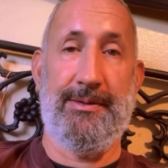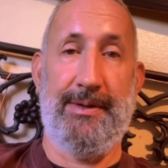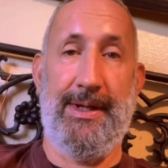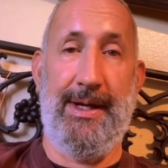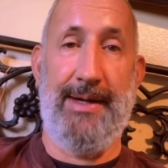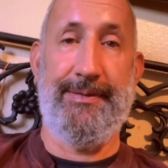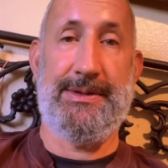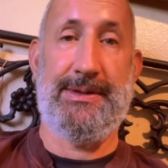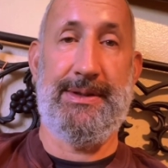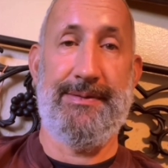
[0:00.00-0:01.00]
Okay,
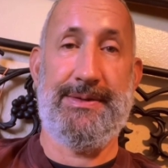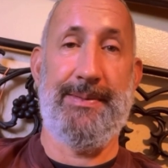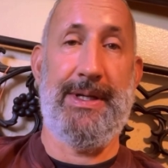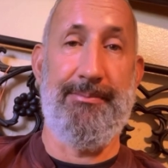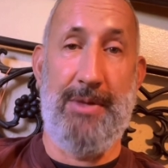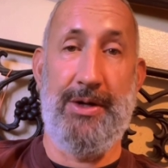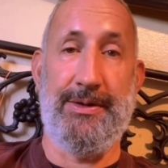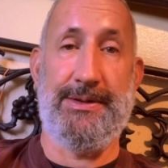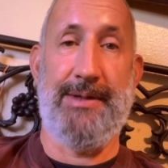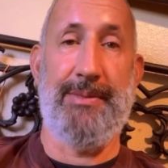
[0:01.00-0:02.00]
obviously, if somebody
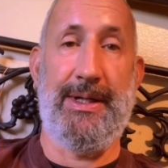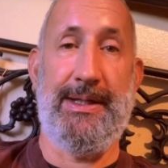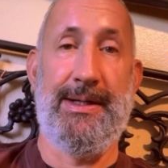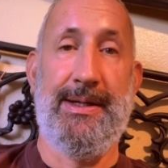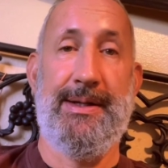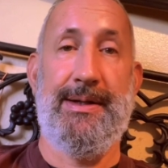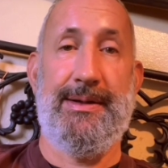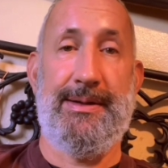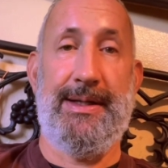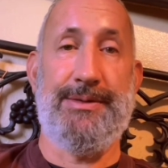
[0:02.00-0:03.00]
murders somebody,
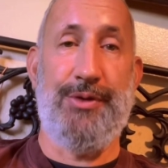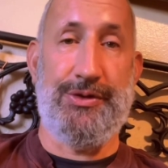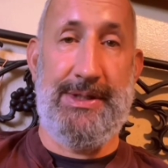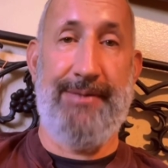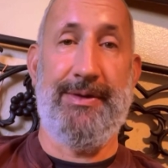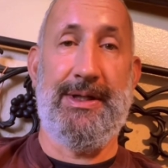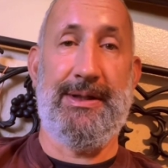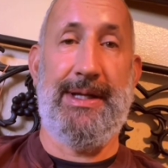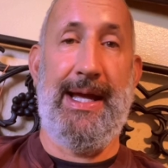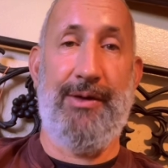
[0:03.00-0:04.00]
that is most
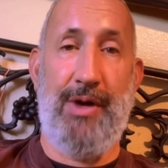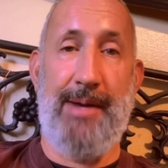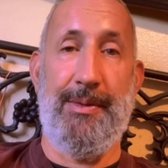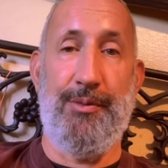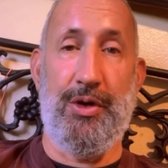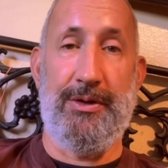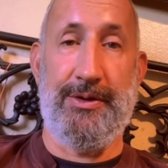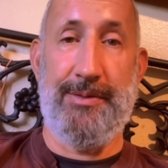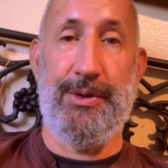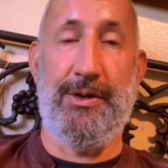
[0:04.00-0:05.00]
definitely a crime of moral
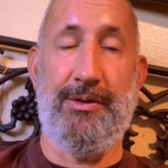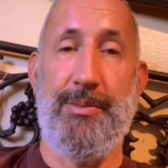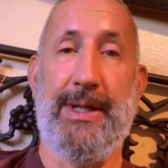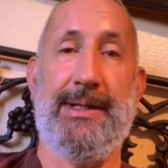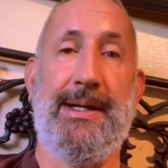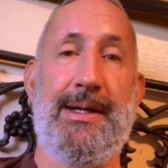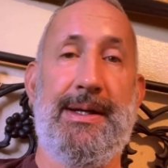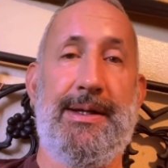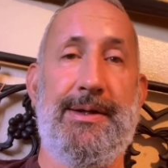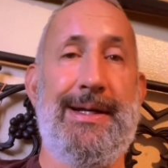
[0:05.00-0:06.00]
turpitude, but
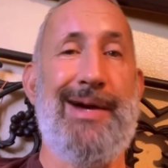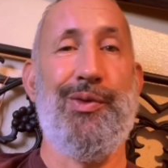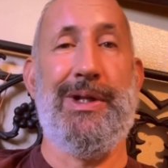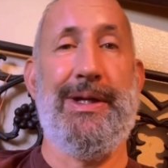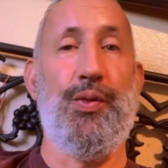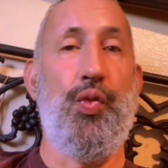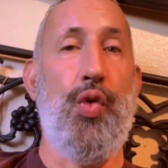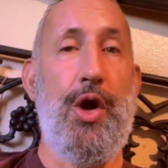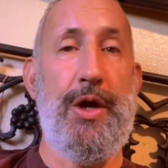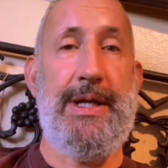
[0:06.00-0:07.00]
you're not really
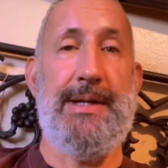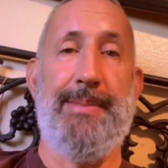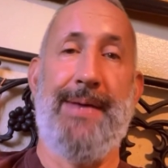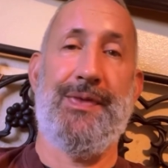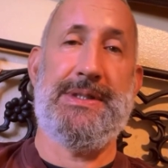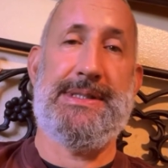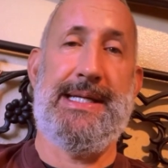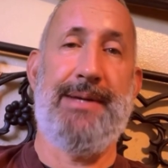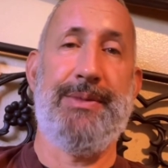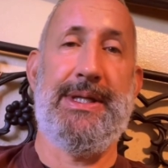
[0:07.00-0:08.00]
worried about the
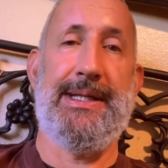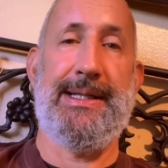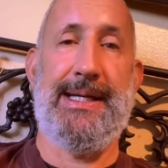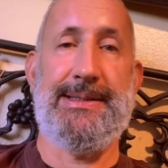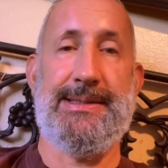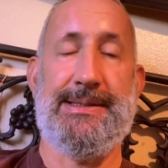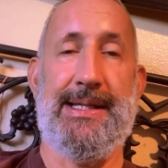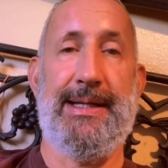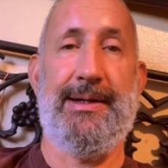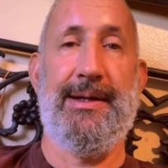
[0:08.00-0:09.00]
CMT in cases
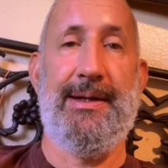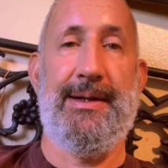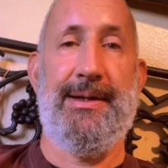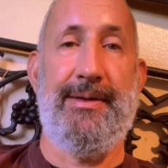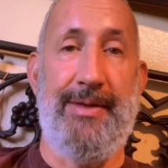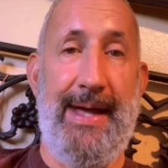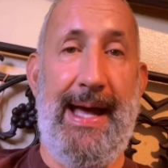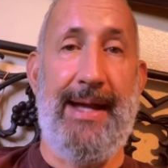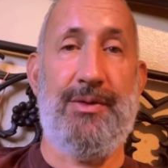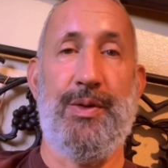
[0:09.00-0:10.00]
like
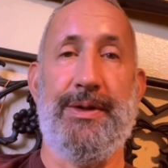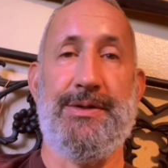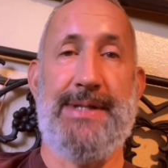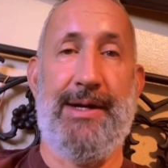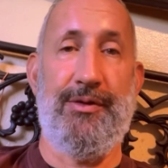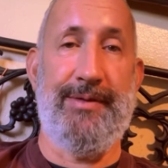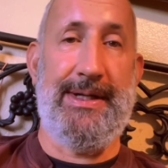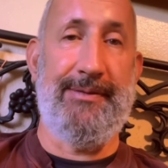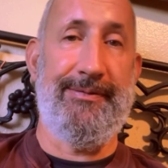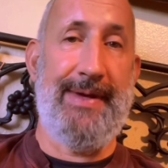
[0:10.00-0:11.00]
that, where there's
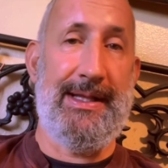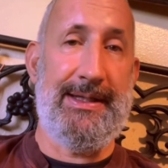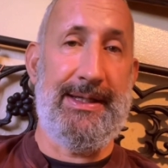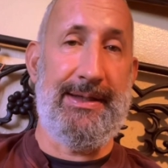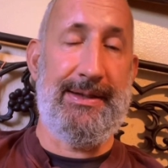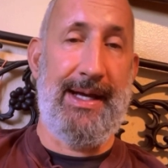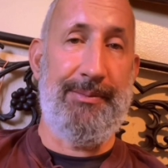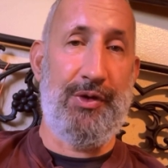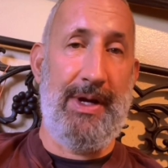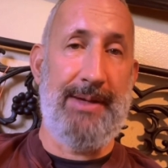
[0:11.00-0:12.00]
aggravated felony
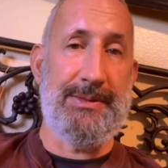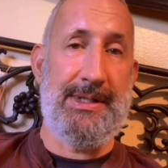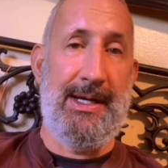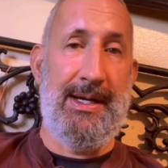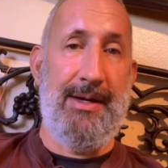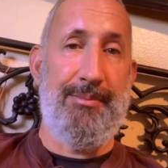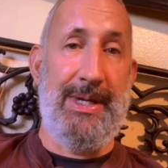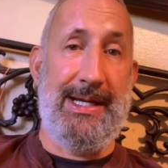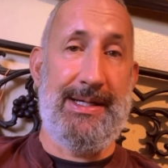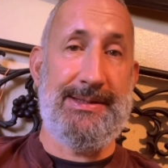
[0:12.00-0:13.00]
type crimes,
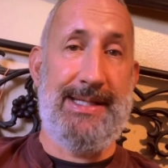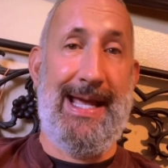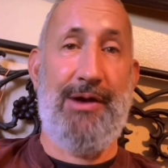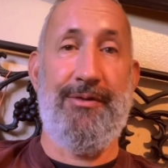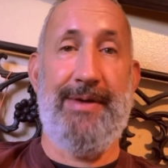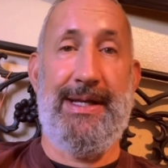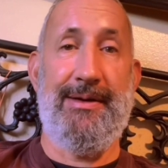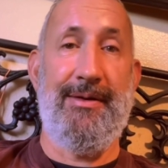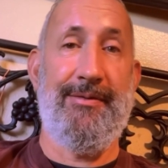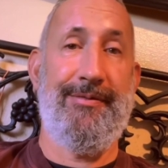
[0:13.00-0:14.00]
because the
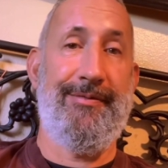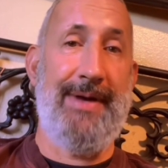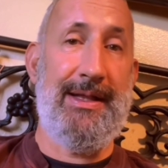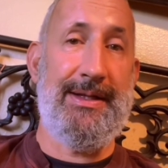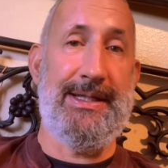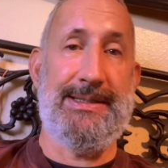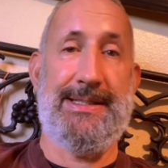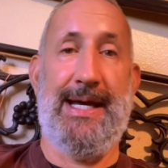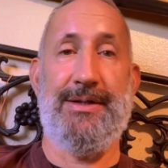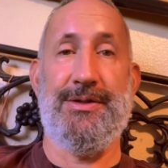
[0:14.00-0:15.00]
aggravated felony
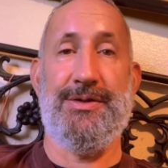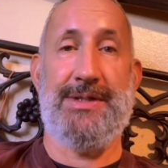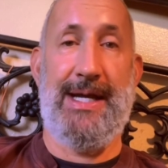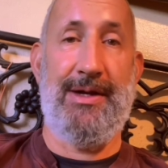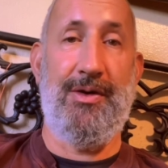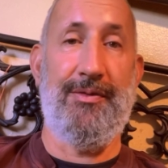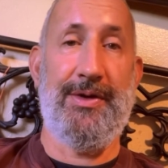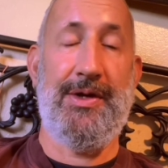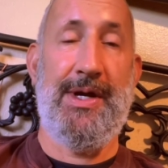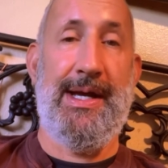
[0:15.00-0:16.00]
statutes take
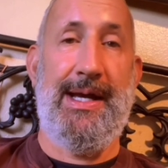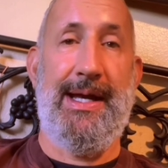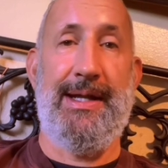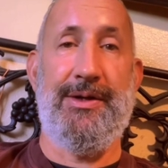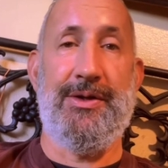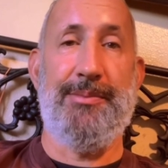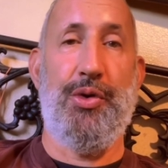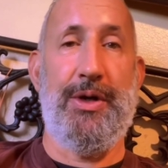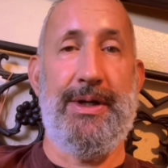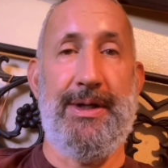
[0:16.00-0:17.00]
over and you're
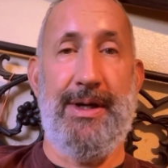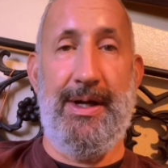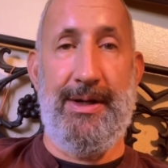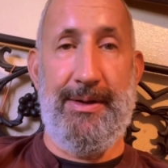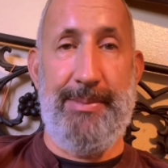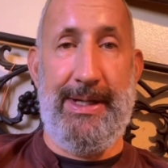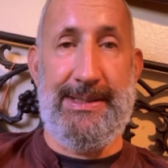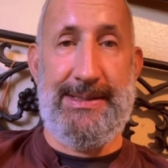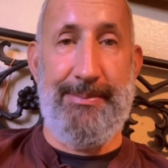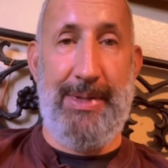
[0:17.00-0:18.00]
deported
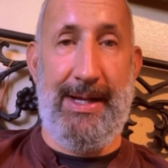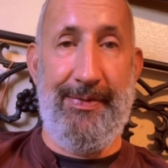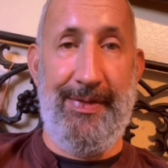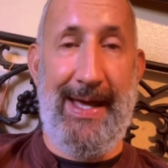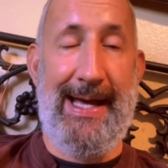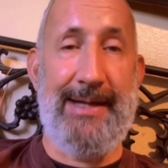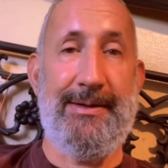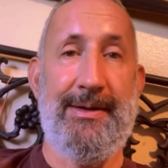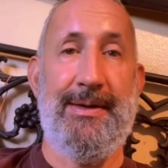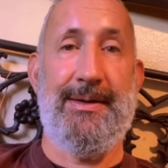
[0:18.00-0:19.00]
based upon that
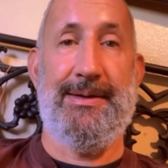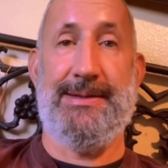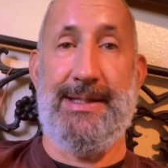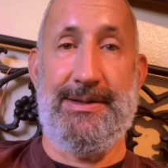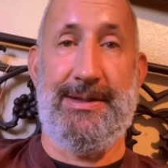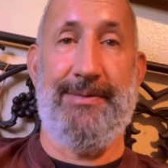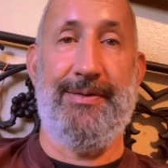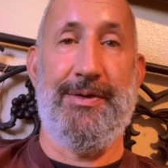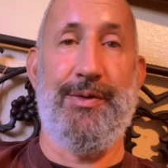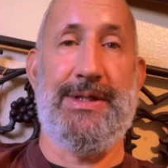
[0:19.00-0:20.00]
essentially
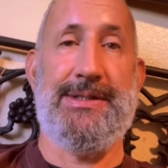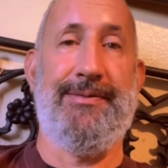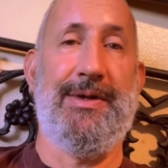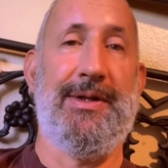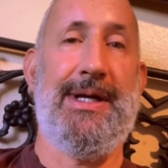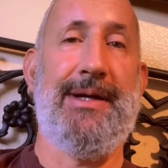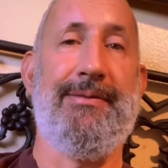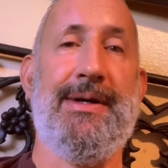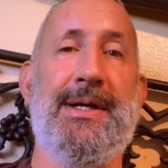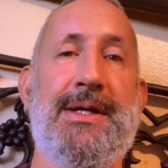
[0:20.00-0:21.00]
for the rest of your life.